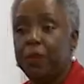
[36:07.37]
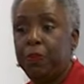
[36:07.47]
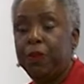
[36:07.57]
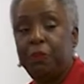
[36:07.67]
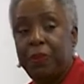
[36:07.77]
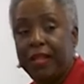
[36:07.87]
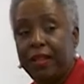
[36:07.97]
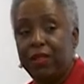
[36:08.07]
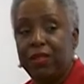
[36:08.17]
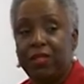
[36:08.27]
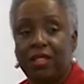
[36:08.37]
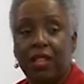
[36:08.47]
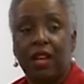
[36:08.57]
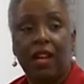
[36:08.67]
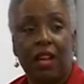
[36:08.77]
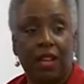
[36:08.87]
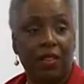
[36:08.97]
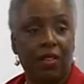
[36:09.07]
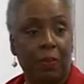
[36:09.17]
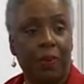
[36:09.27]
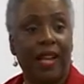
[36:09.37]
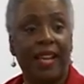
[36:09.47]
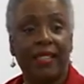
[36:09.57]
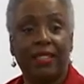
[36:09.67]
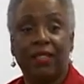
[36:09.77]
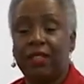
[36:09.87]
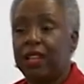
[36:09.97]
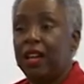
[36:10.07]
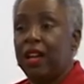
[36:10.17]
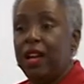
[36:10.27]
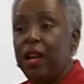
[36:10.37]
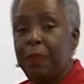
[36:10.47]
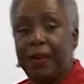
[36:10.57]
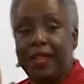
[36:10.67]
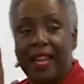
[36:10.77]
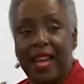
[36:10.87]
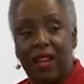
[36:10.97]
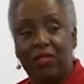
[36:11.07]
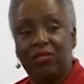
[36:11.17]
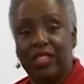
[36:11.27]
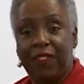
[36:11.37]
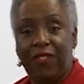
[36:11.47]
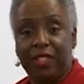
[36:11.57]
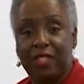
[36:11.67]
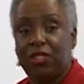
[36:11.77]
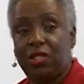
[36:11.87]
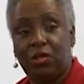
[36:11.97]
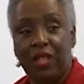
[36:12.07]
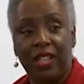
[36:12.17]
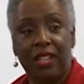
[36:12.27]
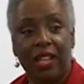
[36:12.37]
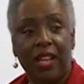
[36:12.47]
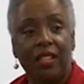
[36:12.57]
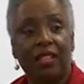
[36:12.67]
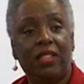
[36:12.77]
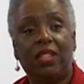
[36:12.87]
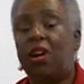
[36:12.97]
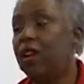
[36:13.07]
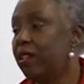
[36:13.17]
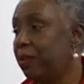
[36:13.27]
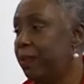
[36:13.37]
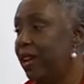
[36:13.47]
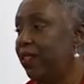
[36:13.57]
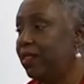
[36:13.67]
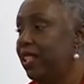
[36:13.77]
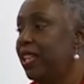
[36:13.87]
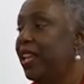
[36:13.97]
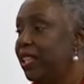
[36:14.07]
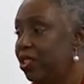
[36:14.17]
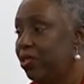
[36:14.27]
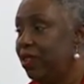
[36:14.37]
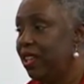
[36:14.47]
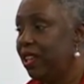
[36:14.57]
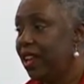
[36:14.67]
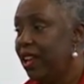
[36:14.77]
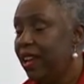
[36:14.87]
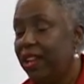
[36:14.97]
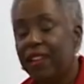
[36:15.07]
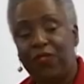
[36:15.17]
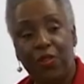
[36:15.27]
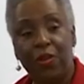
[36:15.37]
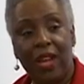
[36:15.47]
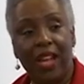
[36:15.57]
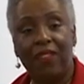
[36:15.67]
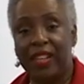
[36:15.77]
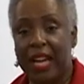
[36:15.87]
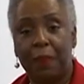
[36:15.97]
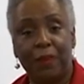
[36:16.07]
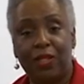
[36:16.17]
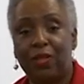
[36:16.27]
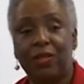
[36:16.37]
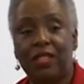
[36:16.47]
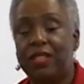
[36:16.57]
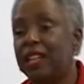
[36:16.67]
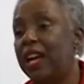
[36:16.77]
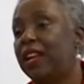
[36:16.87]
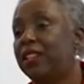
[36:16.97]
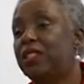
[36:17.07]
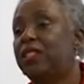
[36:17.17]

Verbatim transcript: to put pillars under the plaza, up and down Jefferson Street that talked about the history. If you have an opportunity, I